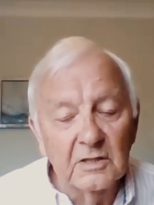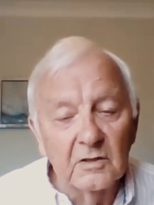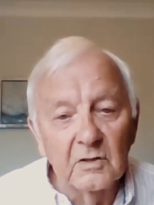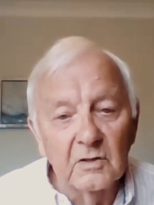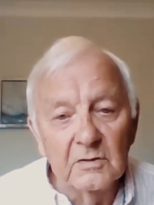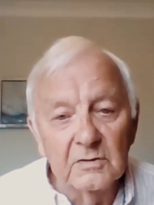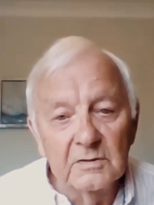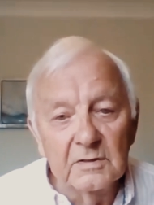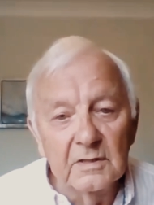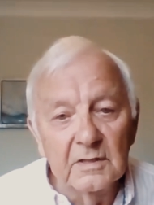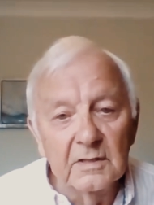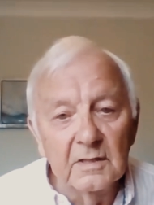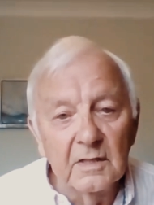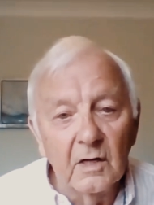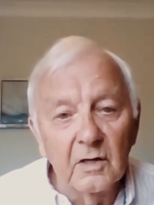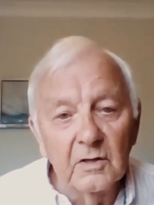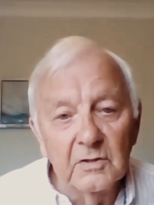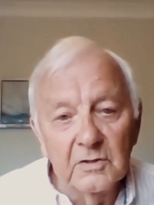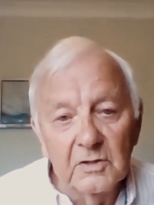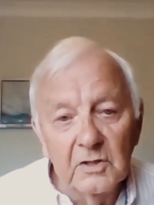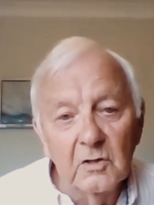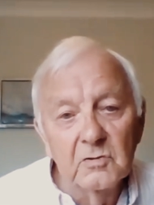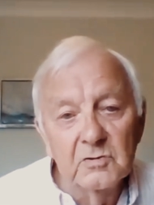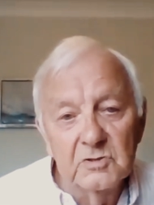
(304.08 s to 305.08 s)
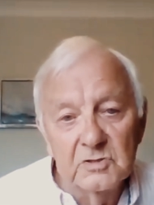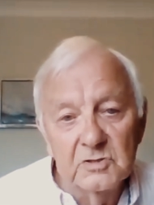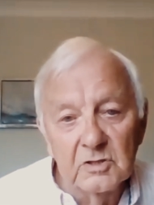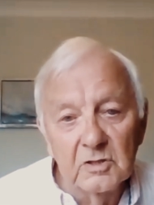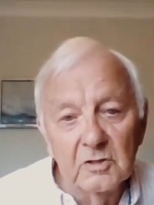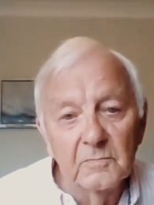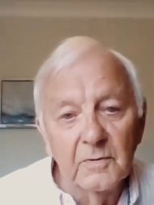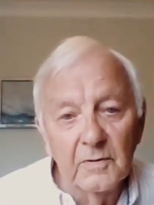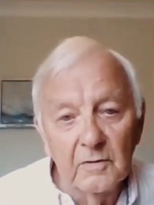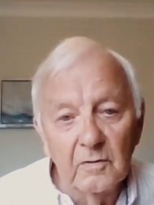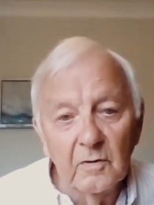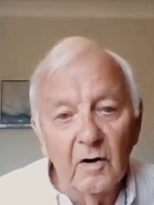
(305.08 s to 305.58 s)
on
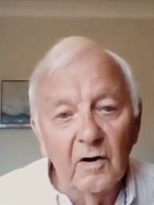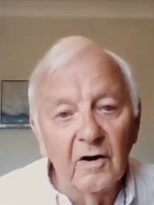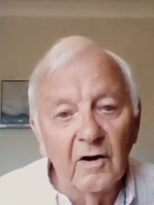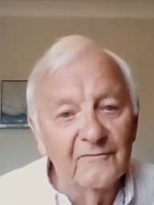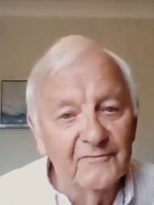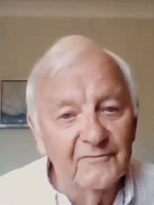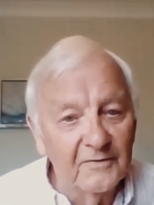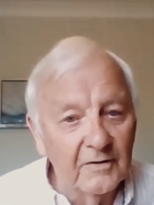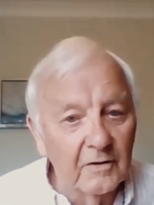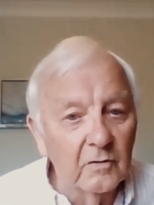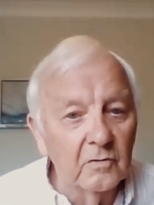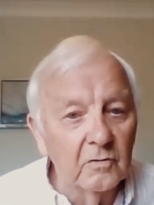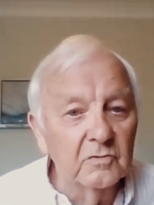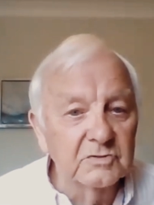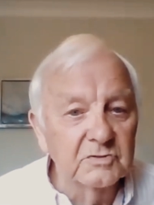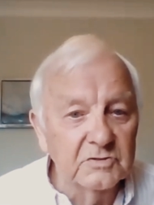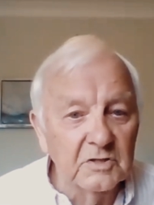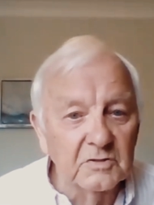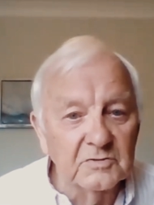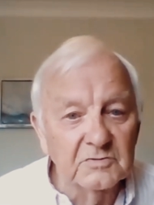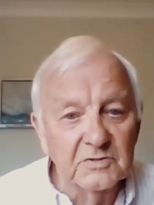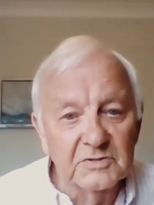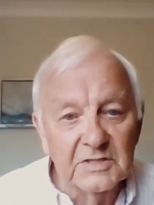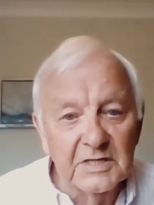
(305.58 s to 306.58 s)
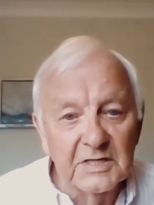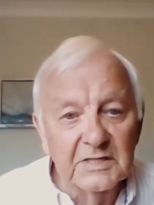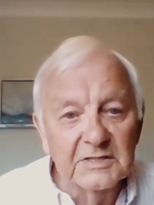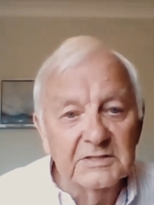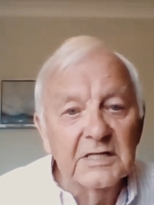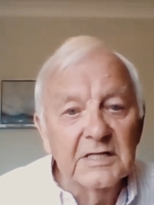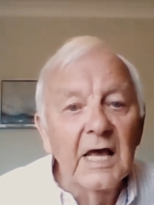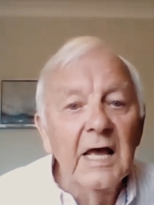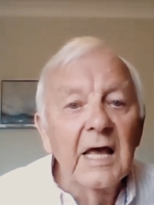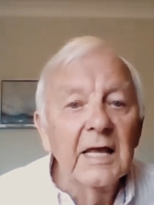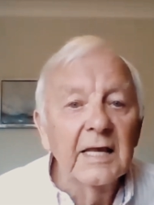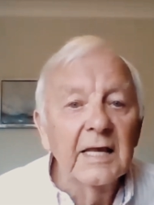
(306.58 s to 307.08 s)
YouTube who offer all sorts of things
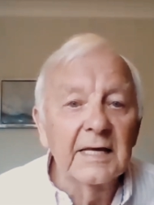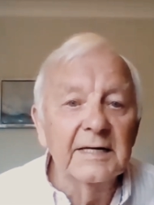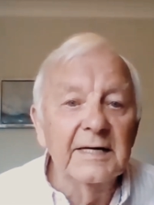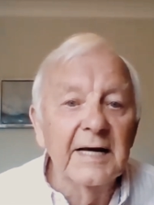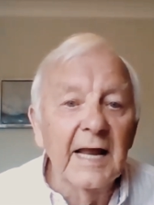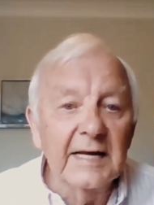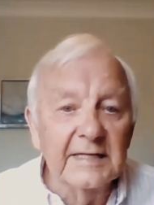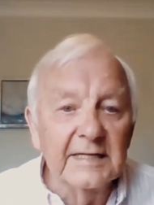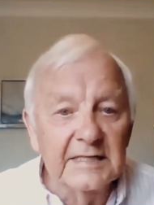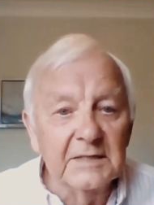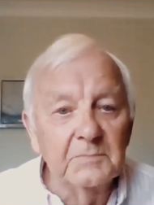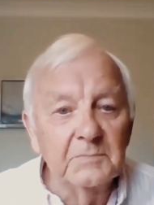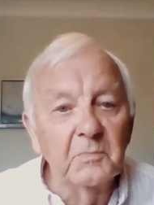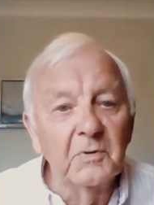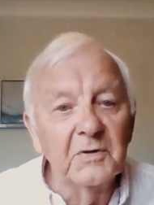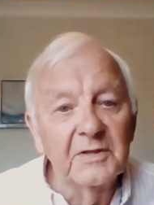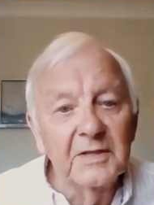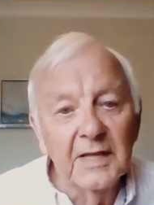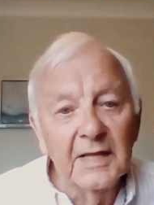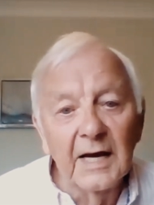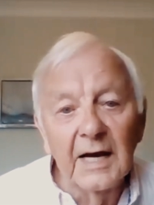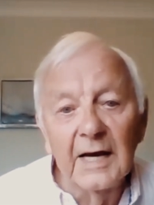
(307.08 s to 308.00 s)
connected with the